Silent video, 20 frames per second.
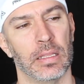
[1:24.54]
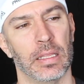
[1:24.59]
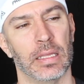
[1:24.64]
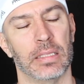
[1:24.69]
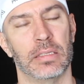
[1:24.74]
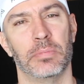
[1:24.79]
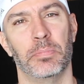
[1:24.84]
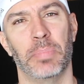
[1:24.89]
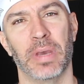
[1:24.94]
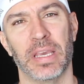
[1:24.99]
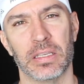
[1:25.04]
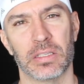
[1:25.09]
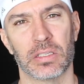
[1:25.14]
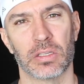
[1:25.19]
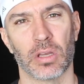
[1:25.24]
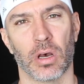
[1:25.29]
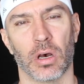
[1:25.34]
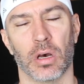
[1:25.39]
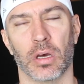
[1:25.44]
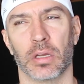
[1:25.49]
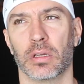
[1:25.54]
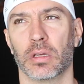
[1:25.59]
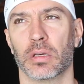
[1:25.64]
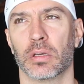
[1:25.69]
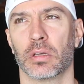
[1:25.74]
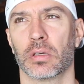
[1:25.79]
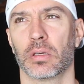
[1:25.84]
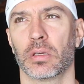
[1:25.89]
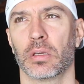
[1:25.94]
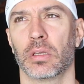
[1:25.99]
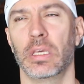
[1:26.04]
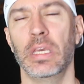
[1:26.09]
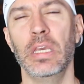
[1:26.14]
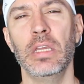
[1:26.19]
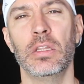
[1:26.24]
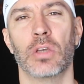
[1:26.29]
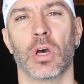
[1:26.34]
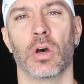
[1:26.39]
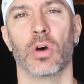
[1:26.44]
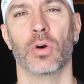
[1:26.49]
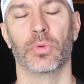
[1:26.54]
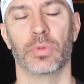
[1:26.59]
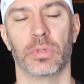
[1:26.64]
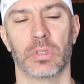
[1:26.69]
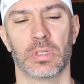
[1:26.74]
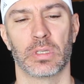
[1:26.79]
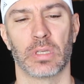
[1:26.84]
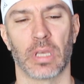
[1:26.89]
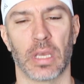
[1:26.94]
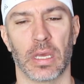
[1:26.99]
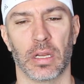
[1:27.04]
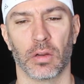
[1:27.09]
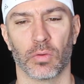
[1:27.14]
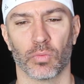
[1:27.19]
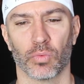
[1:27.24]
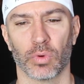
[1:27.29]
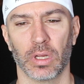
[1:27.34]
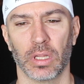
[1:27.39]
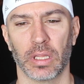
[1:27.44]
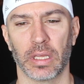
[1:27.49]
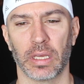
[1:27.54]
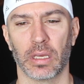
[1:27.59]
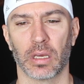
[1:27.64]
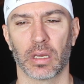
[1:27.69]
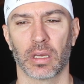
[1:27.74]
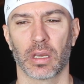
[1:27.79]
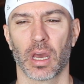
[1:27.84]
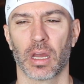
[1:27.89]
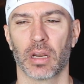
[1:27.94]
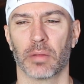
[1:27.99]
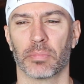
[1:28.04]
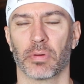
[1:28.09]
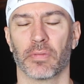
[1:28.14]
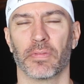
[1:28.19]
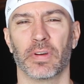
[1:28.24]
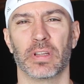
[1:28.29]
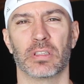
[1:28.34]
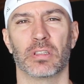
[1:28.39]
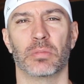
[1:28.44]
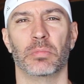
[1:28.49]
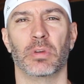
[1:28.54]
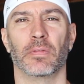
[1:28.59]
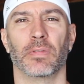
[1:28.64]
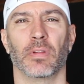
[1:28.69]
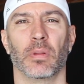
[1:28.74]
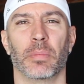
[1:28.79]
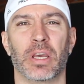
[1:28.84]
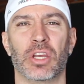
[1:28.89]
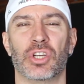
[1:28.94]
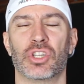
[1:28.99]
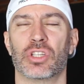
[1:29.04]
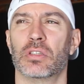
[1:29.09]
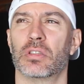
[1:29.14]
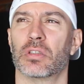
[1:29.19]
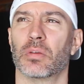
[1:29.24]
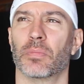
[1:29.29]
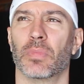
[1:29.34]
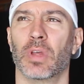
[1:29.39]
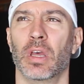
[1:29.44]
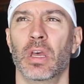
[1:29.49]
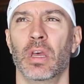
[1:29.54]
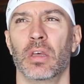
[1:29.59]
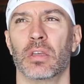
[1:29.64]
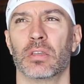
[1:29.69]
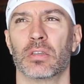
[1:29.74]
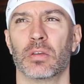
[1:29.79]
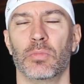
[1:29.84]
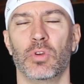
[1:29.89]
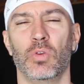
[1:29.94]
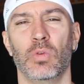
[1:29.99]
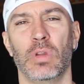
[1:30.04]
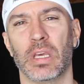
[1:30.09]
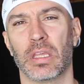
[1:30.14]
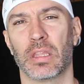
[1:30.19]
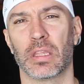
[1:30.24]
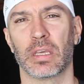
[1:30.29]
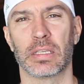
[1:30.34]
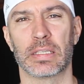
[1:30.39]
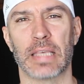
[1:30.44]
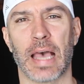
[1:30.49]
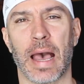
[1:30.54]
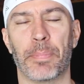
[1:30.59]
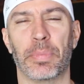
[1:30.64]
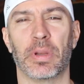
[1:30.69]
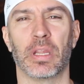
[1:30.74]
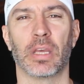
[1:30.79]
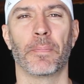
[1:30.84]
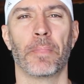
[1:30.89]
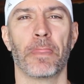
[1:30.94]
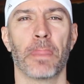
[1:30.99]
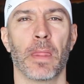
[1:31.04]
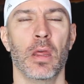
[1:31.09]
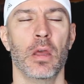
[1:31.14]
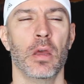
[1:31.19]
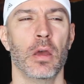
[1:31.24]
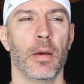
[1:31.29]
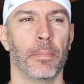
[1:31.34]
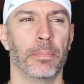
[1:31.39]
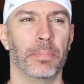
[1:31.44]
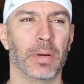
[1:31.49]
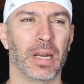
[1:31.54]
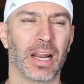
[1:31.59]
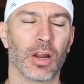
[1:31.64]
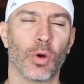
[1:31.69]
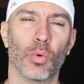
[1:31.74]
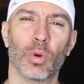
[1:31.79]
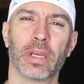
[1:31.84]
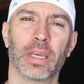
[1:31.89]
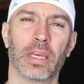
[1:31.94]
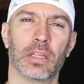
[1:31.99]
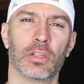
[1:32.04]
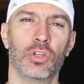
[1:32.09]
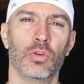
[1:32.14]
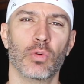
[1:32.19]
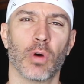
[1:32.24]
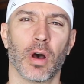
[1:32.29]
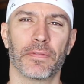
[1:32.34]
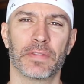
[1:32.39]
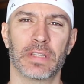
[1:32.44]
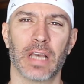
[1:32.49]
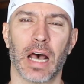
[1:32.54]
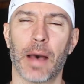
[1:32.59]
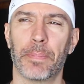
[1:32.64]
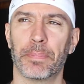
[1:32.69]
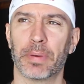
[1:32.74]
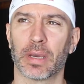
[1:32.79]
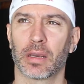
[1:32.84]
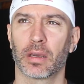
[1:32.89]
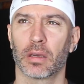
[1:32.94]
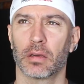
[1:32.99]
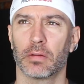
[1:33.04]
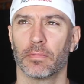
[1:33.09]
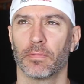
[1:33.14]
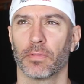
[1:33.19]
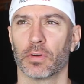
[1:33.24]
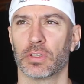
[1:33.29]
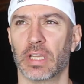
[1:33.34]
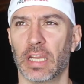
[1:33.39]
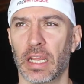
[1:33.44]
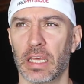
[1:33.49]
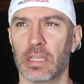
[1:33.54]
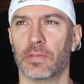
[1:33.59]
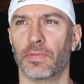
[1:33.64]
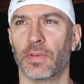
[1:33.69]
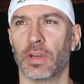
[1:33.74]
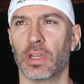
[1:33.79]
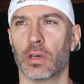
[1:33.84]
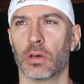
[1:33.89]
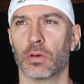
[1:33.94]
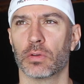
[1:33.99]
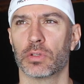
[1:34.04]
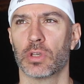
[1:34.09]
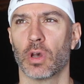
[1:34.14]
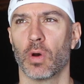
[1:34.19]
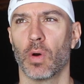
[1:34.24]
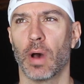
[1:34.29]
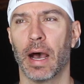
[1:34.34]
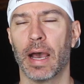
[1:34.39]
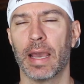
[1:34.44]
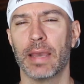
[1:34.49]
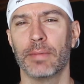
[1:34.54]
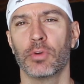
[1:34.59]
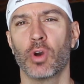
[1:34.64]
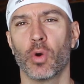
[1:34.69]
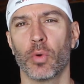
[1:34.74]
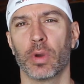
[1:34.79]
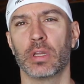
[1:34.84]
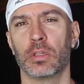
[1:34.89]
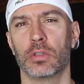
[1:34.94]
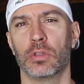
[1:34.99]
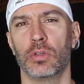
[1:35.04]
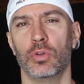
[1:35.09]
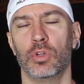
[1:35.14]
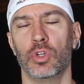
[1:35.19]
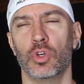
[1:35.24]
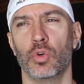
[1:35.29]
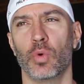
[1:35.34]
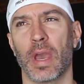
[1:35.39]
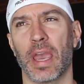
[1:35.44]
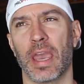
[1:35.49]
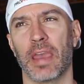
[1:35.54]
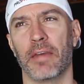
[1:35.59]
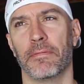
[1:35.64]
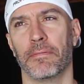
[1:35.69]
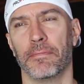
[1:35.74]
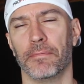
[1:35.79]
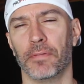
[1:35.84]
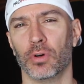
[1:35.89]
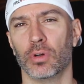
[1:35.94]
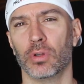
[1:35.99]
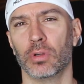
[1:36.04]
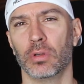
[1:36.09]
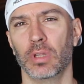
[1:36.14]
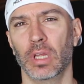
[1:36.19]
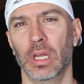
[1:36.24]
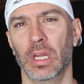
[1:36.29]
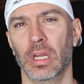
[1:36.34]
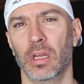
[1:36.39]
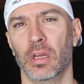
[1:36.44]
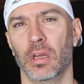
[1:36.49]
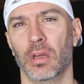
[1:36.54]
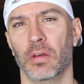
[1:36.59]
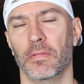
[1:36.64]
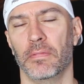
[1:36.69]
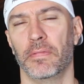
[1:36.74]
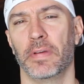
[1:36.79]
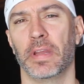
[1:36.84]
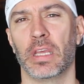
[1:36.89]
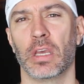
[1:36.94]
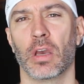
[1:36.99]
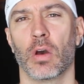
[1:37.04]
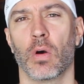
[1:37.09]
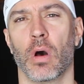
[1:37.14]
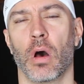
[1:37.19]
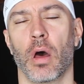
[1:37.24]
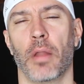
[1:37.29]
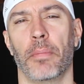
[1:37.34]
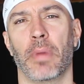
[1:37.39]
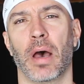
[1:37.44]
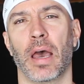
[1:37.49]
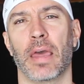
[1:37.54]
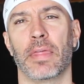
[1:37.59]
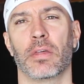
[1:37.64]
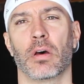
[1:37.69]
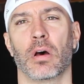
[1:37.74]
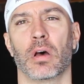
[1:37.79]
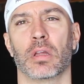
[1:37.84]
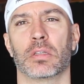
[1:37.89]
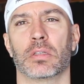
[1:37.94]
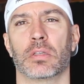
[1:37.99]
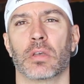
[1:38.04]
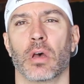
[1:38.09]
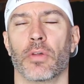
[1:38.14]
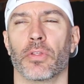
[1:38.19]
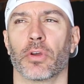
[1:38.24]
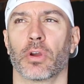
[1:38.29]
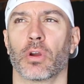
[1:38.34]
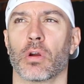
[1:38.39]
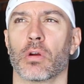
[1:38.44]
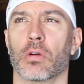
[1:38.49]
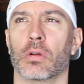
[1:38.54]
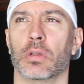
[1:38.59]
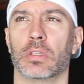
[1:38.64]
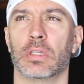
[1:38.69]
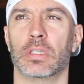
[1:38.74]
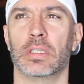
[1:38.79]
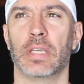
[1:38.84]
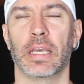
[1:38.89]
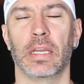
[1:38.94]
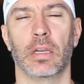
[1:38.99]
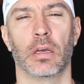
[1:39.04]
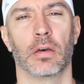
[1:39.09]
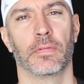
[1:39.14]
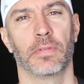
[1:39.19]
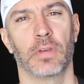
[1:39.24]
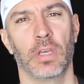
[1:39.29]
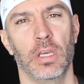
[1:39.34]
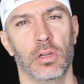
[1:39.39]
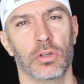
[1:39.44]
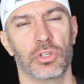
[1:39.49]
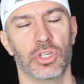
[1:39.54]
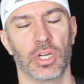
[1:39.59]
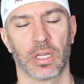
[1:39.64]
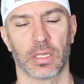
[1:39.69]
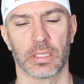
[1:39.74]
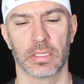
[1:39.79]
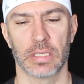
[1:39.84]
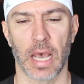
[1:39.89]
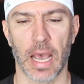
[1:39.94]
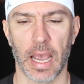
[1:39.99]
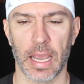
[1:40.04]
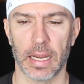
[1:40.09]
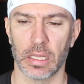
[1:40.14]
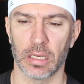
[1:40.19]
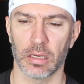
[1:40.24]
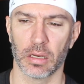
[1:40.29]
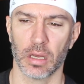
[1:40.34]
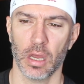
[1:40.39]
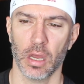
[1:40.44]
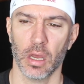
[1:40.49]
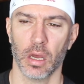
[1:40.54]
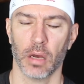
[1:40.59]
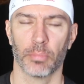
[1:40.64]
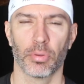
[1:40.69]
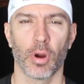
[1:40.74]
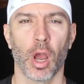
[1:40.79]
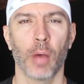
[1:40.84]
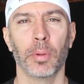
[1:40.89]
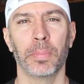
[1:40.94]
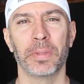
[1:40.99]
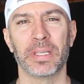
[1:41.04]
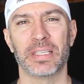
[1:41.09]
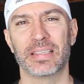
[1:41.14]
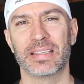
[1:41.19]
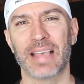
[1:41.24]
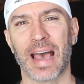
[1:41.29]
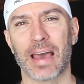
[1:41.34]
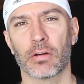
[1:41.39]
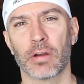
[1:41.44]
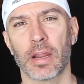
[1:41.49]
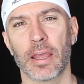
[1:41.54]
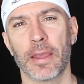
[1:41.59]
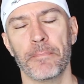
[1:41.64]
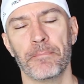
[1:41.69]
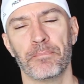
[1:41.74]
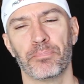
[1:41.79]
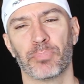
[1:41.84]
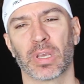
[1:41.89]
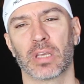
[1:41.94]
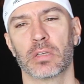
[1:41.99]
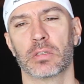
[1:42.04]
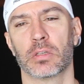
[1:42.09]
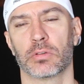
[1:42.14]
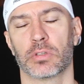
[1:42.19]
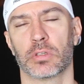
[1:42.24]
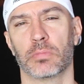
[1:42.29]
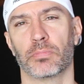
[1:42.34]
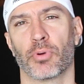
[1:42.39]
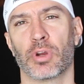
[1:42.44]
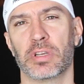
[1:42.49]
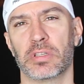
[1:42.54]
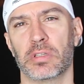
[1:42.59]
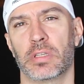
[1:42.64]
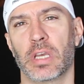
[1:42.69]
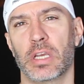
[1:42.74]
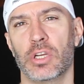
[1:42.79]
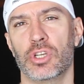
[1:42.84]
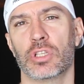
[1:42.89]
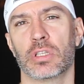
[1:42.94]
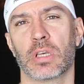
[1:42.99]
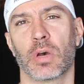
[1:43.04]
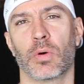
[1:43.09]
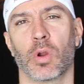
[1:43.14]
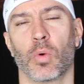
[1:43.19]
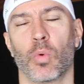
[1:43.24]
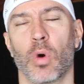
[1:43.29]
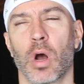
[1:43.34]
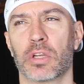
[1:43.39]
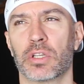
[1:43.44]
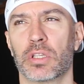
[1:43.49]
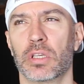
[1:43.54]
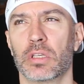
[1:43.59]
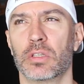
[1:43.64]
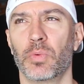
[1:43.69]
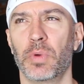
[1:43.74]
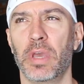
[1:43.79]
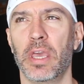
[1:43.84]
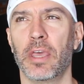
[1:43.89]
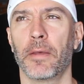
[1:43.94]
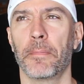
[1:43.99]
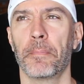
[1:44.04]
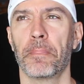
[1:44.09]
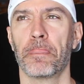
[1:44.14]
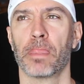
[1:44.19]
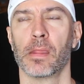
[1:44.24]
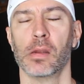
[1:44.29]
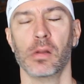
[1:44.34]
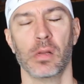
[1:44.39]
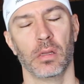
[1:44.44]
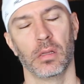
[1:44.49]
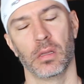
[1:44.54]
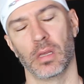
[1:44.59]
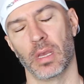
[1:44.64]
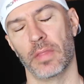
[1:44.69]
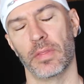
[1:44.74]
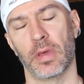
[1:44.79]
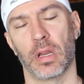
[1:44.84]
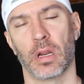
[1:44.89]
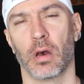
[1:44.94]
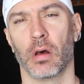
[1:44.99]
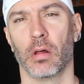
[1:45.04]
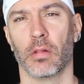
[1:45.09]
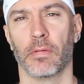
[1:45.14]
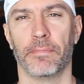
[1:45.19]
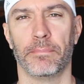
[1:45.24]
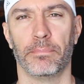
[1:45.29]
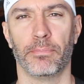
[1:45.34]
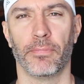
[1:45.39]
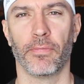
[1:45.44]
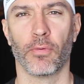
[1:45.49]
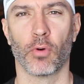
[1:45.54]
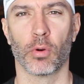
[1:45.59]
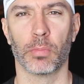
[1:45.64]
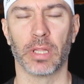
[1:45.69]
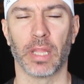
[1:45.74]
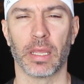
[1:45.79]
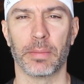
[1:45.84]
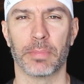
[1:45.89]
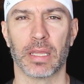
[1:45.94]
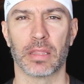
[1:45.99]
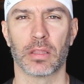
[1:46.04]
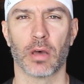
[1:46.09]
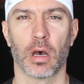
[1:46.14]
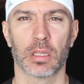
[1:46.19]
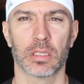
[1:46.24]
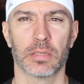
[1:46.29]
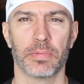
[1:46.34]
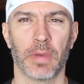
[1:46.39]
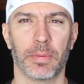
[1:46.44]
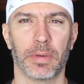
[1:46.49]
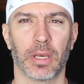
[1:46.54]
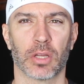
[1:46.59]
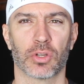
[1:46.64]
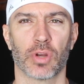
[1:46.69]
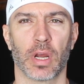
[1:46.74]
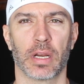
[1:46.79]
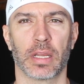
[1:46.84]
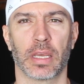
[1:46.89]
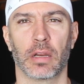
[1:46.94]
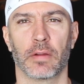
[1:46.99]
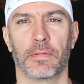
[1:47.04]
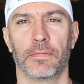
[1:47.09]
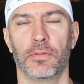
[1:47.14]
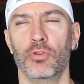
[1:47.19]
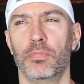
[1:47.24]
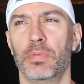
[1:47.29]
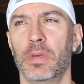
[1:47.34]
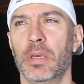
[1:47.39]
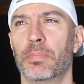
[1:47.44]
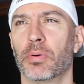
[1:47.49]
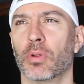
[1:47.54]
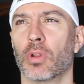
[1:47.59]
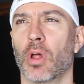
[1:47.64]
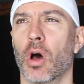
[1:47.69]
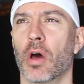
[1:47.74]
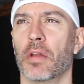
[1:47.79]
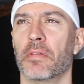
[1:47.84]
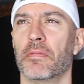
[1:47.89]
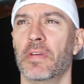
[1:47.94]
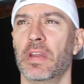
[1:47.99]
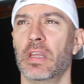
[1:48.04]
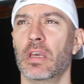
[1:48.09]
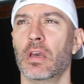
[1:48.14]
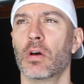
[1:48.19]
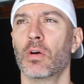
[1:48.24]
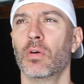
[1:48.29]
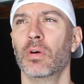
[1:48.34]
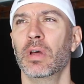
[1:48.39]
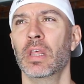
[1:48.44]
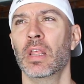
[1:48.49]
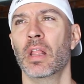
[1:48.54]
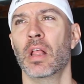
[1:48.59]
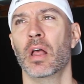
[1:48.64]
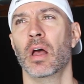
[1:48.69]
that's based on ketones, and it really kind of prevents some inflammation, some unique things happening. But I don't want to get too off topic for today's video, so I am going to do a full video on my thoughts on the current state of ketogenic dieting, probably Saturday, because there's some presentations I want to watch this week, and then I'll formulate my thoughts. Maybe I'll try to get a few people on video.